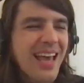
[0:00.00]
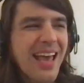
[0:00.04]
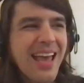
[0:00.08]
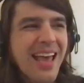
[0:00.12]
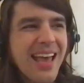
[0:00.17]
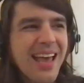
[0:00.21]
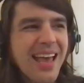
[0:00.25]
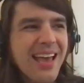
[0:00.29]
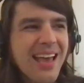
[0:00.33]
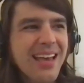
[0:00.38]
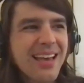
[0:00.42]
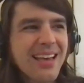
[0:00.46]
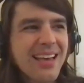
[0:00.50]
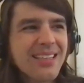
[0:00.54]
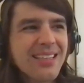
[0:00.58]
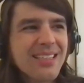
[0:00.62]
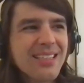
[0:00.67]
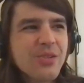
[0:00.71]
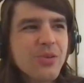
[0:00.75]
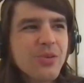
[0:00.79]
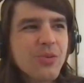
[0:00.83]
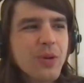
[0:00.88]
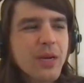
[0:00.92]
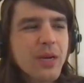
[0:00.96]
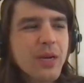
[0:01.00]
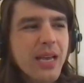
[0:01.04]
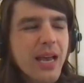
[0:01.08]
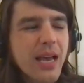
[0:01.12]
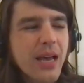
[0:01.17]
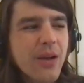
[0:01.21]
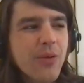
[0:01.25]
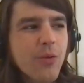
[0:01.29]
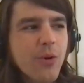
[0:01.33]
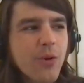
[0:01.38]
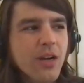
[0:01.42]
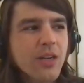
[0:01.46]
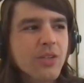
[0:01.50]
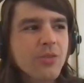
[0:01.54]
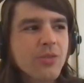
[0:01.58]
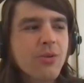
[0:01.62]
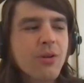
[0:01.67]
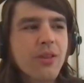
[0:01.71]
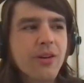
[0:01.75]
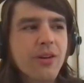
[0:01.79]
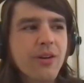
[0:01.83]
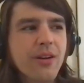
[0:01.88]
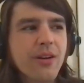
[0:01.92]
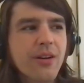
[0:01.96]
And we had worked
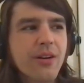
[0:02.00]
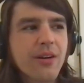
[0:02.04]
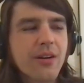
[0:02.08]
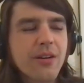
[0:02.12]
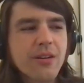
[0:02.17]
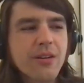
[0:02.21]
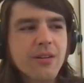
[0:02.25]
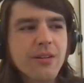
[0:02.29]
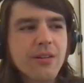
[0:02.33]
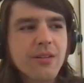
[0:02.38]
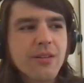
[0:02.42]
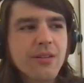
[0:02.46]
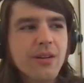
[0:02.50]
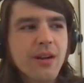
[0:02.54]
with her